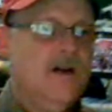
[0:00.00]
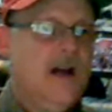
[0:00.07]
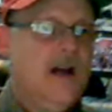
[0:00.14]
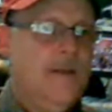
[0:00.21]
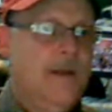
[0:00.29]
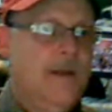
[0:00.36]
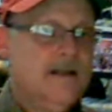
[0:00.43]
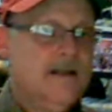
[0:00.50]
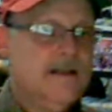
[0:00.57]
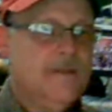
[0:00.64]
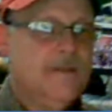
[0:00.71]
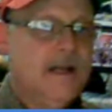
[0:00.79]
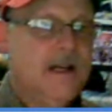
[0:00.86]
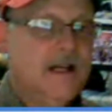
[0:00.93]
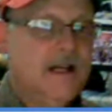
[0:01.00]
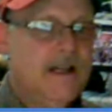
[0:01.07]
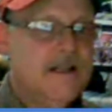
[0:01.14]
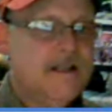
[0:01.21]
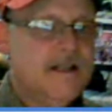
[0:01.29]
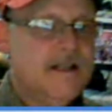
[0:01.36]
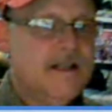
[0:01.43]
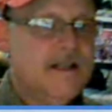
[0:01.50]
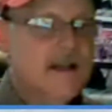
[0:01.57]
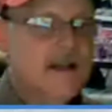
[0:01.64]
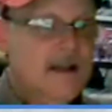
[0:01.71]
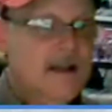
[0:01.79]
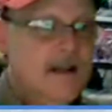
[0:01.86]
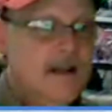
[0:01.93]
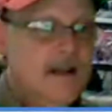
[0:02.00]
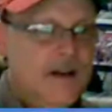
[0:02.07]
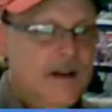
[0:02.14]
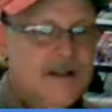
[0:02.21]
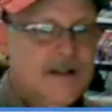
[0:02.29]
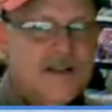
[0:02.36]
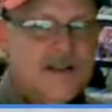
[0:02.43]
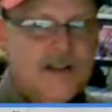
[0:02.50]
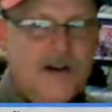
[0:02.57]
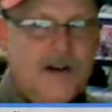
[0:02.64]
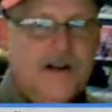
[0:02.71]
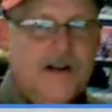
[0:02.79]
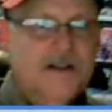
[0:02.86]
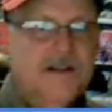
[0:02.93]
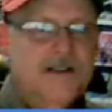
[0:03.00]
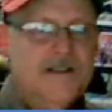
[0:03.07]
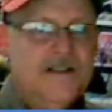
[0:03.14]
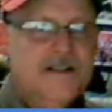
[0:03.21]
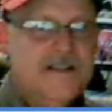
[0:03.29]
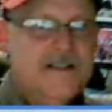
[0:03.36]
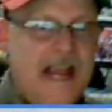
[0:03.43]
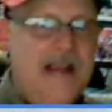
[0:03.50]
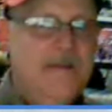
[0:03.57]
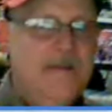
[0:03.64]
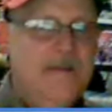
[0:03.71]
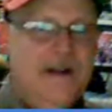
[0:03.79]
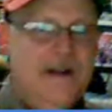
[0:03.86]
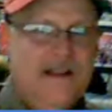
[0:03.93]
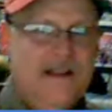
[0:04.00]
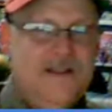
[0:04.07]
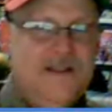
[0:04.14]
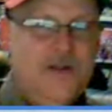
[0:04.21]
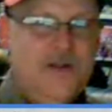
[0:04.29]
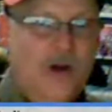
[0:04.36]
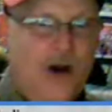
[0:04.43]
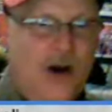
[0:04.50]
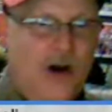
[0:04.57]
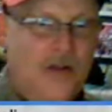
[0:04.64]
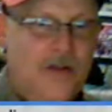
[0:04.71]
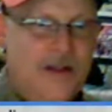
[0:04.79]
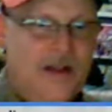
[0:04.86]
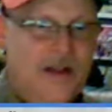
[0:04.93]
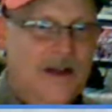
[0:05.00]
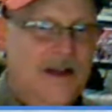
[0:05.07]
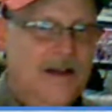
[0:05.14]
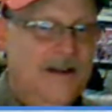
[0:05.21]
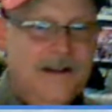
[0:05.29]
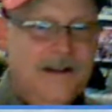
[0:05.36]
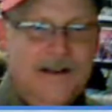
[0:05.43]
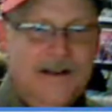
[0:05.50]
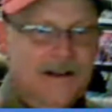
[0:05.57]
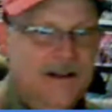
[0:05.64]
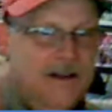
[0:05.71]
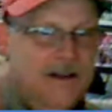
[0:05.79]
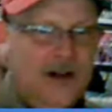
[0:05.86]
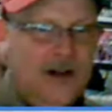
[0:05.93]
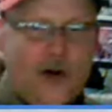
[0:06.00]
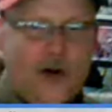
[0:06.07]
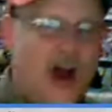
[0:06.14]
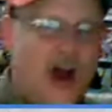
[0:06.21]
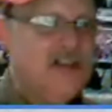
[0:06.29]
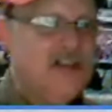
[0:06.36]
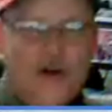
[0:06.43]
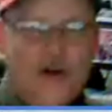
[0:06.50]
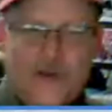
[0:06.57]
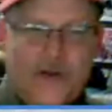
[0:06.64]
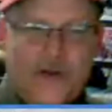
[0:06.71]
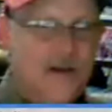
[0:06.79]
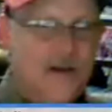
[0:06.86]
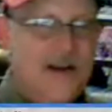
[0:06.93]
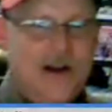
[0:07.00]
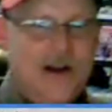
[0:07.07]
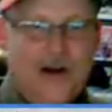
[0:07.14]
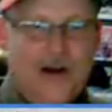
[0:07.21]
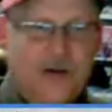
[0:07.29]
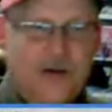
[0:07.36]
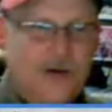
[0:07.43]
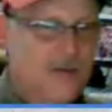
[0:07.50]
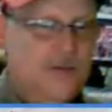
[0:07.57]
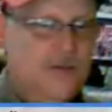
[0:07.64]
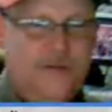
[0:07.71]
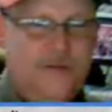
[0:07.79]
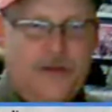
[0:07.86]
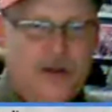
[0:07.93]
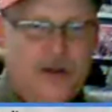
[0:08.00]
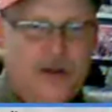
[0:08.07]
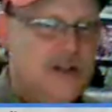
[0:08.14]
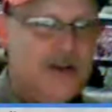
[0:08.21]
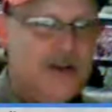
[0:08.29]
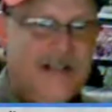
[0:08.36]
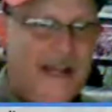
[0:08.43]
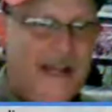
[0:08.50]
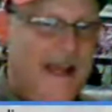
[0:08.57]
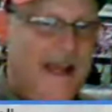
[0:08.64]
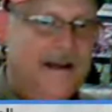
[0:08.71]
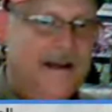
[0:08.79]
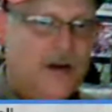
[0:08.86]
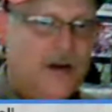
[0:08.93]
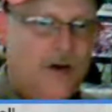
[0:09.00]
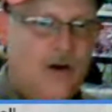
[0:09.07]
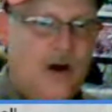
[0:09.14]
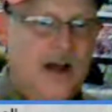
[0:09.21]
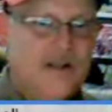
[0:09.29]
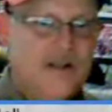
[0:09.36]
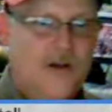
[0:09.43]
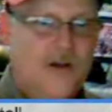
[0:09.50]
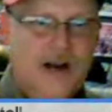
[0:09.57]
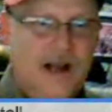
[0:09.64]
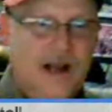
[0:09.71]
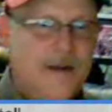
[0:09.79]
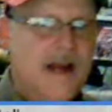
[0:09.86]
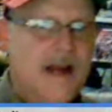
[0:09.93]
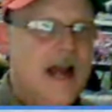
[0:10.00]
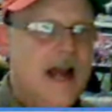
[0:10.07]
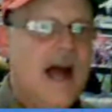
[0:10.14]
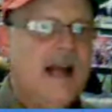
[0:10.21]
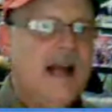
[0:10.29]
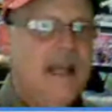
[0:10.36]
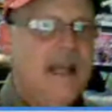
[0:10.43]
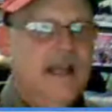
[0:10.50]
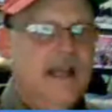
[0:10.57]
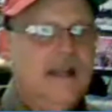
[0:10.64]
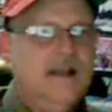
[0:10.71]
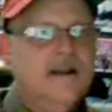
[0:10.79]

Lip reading: comics, because there's a certain sameness to all the crossover, you know, Future's End crossover. And I'm not knocking